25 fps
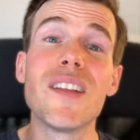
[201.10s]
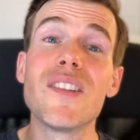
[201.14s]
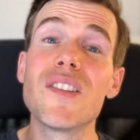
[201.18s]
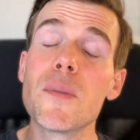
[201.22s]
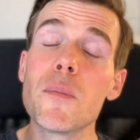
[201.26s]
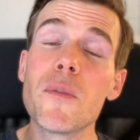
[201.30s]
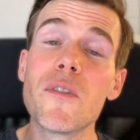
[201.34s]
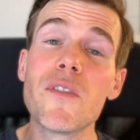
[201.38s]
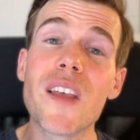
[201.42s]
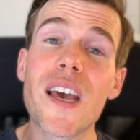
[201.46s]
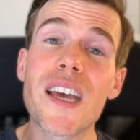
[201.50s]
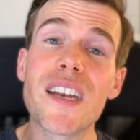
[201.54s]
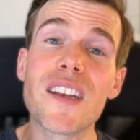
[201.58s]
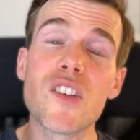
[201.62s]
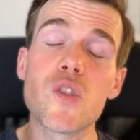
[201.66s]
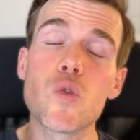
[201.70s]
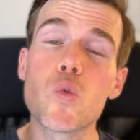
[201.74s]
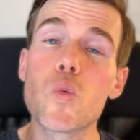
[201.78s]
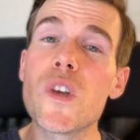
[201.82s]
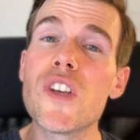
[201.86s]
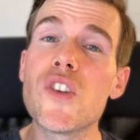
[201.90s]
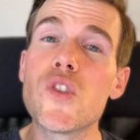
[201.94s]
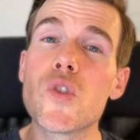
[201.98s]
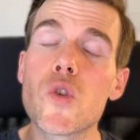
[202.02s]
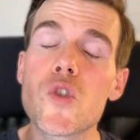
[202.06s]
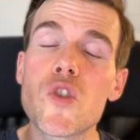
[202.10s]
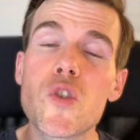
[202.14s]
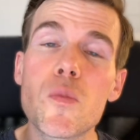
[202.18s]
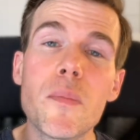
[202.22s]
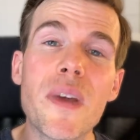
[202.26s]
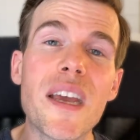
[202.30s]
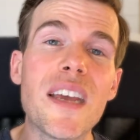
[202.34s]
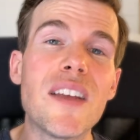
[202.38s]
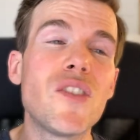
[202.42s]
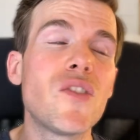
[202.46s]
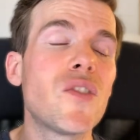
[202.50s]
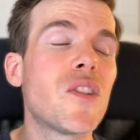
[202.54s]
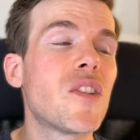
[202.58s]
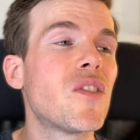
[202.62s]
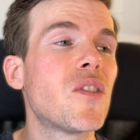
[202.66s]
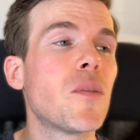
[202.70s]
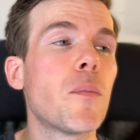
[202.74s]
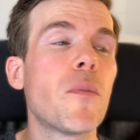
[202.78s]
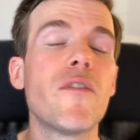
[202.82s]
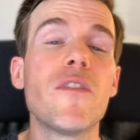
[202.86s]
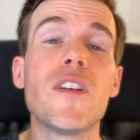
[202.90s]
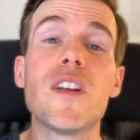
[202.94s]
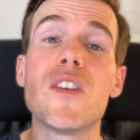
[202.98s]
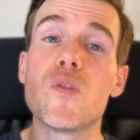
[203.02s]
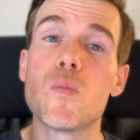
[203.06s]
And some of that is research based,
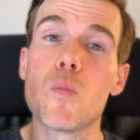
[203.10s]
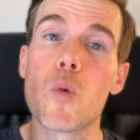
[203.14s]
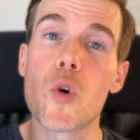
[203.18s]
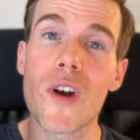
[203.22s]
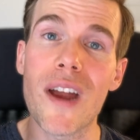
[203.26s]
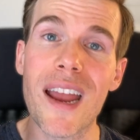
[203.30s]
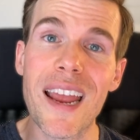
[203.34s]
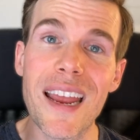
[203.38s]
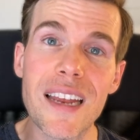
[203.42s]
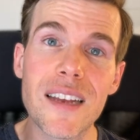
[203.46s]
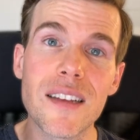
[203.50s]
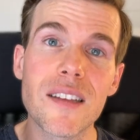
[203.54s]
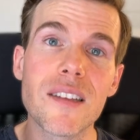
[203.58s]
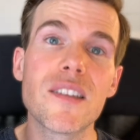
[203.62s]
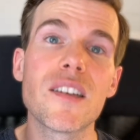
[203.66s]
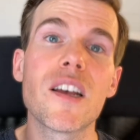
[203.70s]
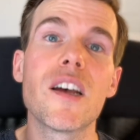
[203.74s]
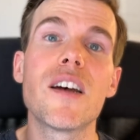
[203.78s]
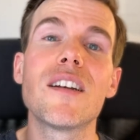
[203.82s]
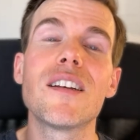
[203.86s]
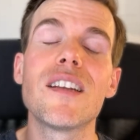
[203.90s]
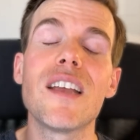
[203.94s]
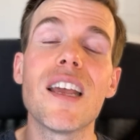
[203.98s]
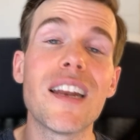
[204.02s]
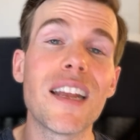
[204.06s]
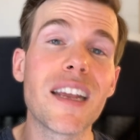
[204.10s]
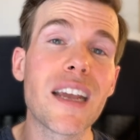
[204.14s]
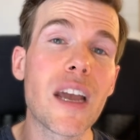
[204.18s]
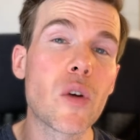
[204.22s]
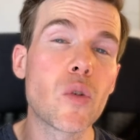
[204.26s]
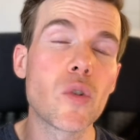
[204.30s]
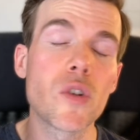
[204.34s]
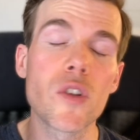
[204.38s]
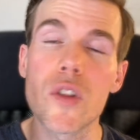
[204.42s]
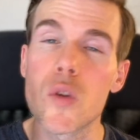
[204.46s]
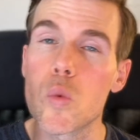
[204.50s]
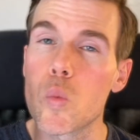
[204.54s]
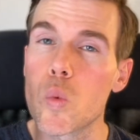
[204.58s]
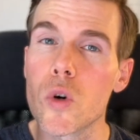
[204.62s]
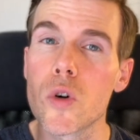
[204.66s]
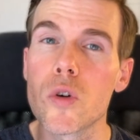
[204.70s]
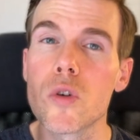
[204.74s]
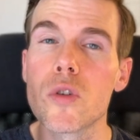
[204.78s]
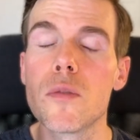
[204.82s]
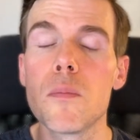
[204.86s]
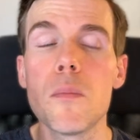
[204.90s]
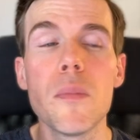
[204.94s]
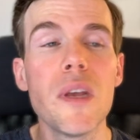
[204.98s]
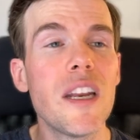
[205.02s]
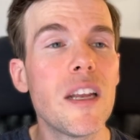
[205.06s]
some of it is more hands on, getting out into the
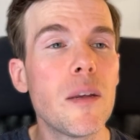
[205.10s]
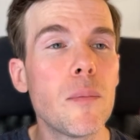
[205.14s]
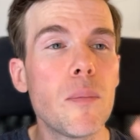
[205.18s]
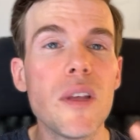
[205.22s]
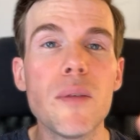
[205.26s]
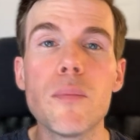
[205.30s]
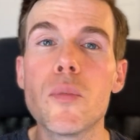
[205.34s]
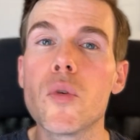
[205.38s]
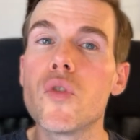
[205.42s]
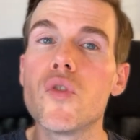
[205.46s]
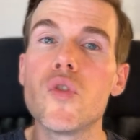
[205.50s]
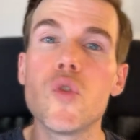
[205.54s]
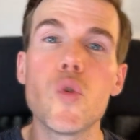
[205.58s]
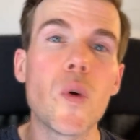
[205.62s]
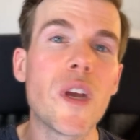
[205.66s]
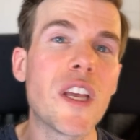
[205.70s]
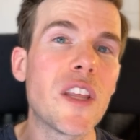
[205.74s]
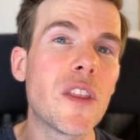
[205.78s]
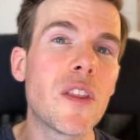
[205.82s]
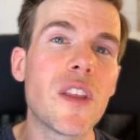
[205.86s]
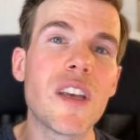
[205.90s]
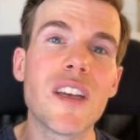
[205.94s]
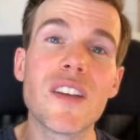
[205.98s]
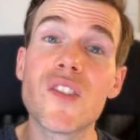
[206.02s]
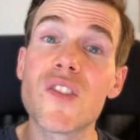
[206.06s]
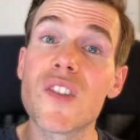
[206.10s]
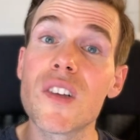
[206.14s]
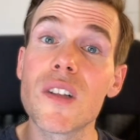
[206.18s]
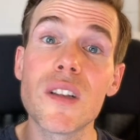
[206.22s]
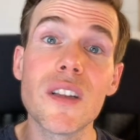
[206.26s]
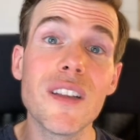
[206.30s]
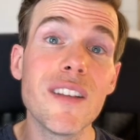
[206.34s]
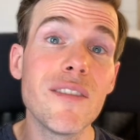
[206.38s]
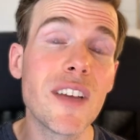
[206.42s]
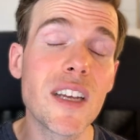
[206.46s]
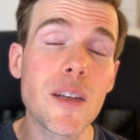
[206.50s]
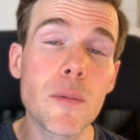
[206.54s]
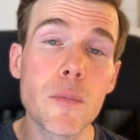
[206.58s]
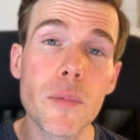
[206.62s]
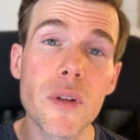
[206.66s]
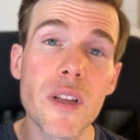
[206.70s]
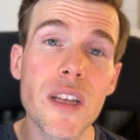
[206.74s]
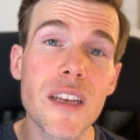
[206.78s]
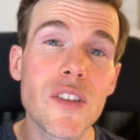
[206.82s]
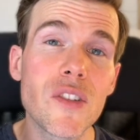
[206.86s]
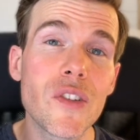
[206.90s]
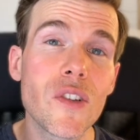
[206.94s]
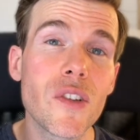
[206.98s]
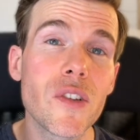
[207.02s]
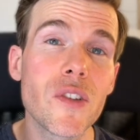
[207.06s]
world, meeting people, doing things, living
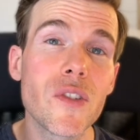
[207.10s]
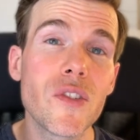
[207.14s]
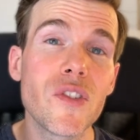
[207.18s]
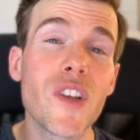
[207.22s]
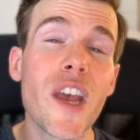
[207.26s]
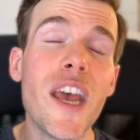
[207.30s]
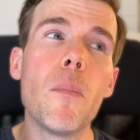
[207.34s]
places.